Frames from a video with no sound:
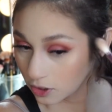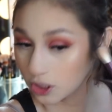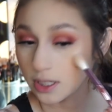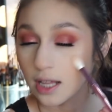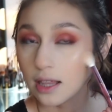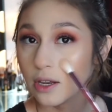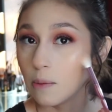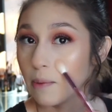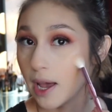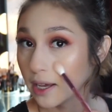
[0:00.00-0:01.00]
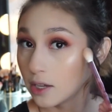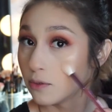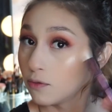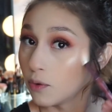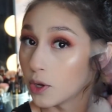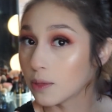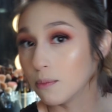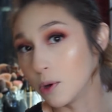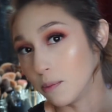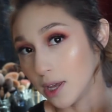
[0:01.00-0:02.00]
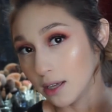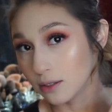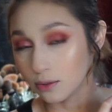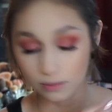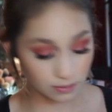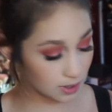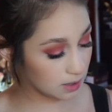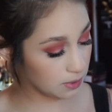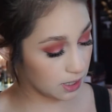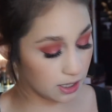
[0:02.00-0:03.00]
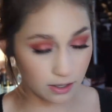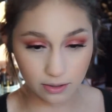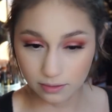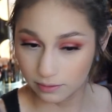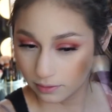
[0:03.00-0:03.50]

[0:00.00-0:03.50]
Just a little back and forth moment. That's pretty cute.